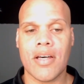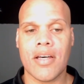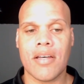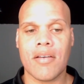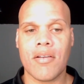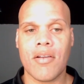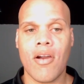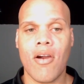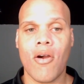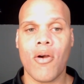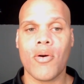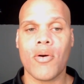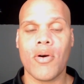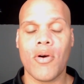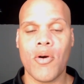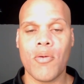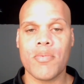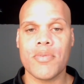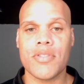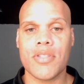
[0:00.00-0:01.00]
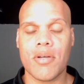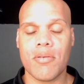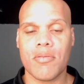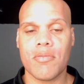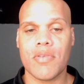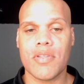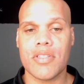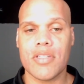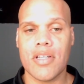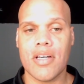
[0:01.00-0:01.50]
Karl opens up with
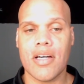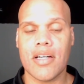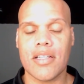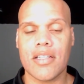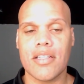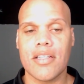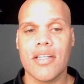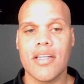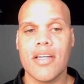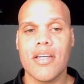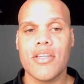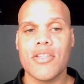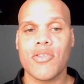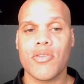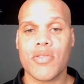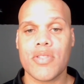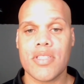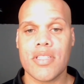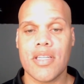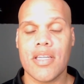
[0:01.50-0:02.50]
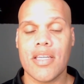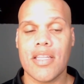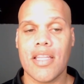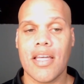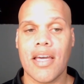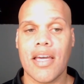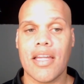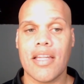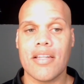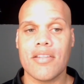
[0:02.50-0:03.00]
a dunk, you'll see
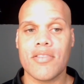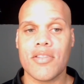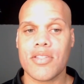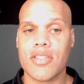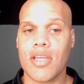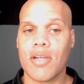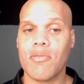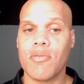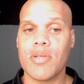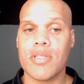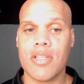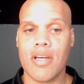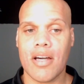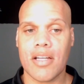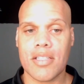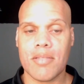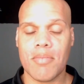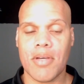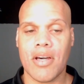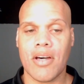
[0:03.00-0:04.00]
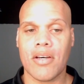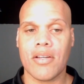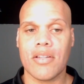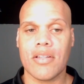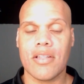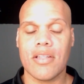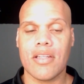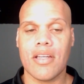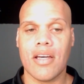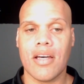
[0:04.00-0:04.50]
that just like we talked about,
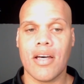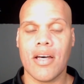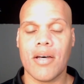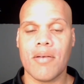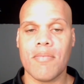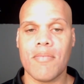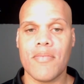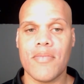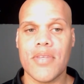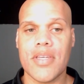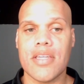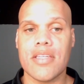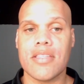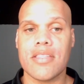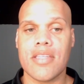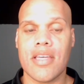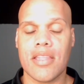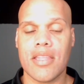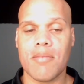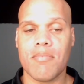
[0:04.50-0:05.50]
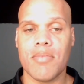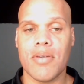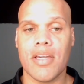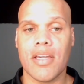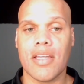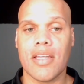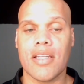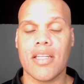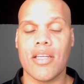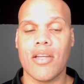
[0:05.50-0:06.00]
he set the pick
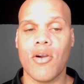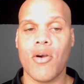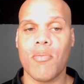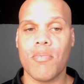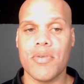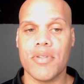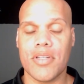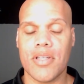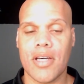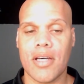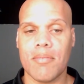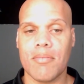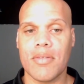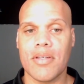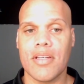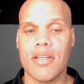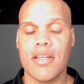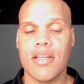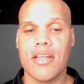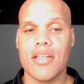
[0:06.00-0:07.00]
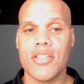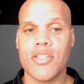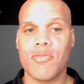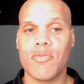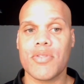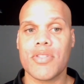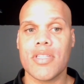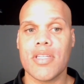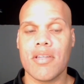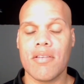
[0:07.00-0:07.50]
and he opened up to
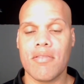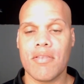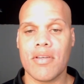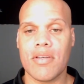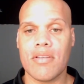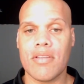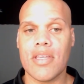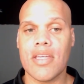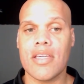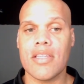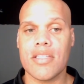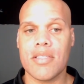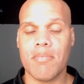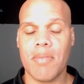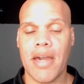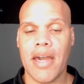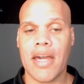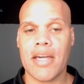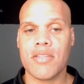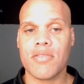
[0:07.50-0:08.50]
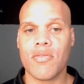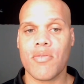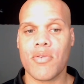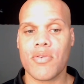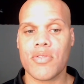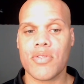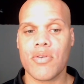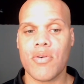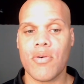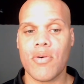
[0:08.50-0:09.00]
receive an easy pass for a
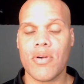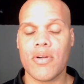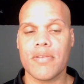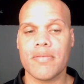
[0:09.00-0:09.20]
score.